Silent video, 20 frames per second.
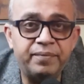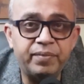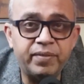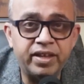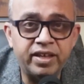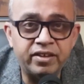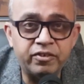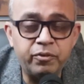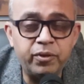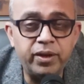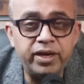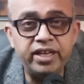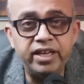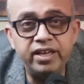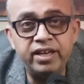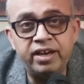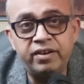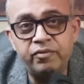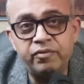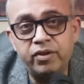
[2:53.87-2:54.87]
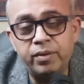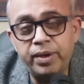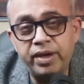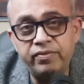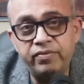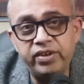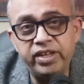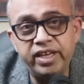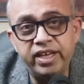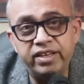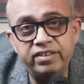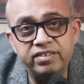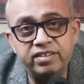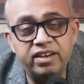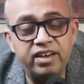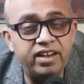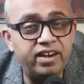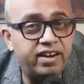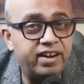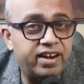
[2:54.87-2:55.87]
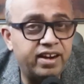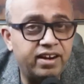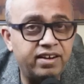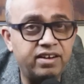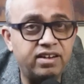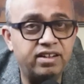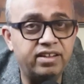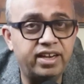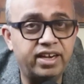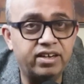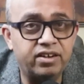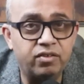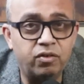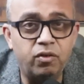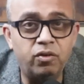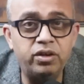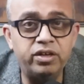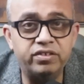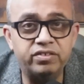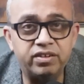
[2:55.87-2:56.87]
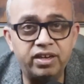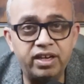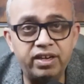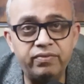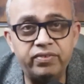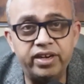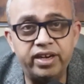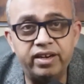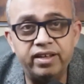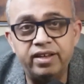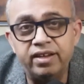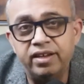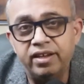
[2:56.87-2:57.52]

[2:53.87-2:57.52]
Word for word: query from FDA is cleared and until that hold is lifted,